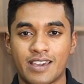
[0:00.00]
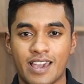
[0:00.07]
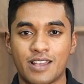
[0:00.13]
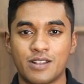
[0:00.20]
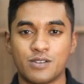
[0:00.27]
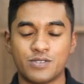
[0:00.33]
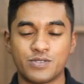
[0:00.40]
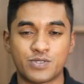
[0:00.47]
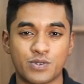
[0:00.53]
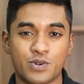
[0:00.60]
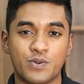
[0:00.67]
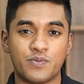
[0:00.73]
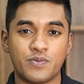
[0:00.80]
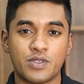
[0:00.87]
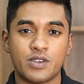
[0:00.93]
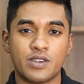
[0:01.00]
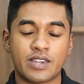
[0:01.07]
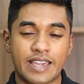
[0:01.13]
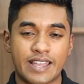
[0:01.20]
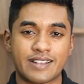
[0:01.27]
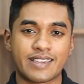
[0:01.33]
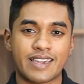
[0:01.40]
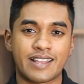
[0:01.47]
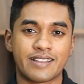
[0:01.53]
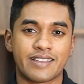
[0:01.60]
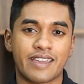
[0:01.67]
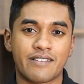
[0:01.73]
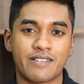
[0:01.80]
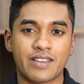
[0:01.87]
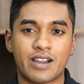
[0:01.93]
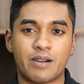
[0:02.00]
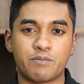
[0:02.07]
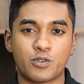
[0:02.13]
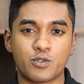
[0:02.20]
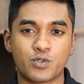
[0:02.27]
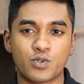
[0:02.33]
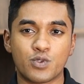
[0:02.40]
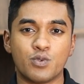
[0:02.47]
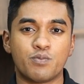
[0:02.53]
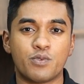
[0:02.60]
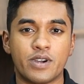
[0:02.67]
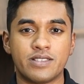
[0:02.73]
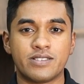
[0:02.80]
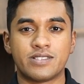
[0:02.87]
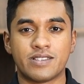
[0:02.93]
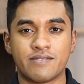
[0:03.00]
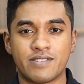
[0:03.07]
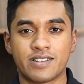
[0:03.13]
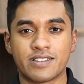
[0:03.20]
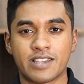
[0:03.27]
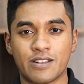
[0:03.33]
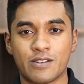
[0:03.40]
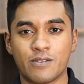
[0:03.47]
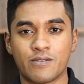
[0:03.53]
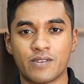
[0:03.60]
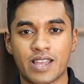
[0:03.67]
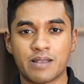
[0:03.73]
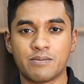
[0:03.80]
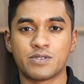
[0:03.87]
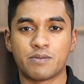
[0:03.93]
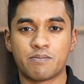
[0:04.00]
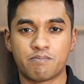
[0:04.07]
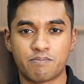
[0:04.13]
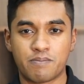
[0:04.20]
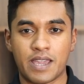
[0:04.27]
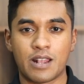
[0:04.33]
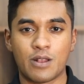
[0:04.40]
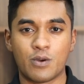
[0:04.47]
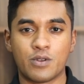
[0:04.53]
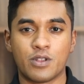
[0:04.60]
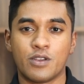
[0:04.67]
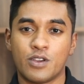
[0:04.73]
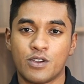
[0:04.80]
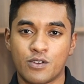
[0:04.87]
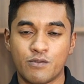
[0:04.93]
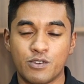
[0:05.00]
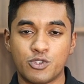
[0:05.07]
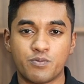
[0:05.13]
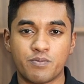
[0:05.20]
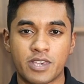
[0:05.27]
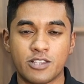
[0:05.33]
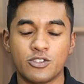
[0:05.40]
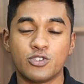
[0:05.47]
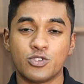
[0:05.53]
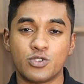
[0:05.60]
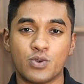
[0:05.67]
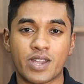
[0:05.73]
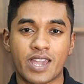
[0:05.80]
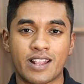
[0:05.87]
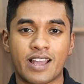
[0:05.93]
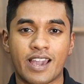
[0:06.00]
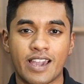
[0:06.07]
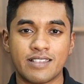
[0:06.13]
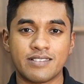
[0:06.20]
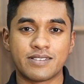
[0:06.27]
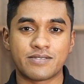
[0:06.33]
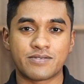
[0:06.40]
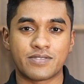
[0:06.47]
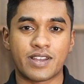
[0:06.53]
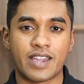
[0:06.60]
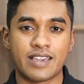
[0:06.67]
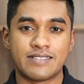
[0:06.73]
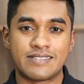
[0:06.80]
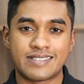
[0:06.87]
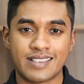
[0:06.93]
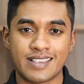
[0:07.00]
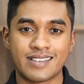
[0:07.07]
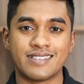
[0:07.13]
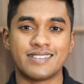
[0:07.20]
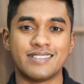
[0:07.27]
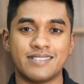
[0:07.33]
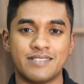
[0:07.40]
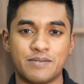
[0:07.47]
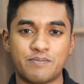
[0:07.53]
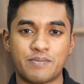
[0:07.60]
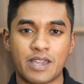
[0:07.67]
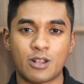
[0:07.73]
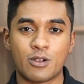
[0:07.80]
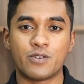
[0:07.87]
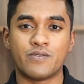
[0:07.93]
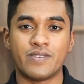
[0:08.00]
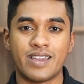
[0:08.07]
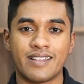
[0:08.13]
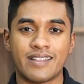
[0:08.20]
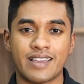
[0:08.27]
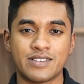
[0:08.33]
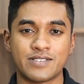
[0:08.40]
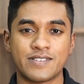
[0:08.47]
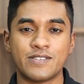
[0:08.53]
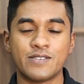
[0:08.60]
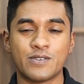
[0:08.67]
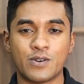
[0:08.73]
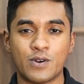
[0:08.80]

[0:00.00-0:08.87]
And also it can carry up to two point seven kilograms payload, which means you can either try single payload variation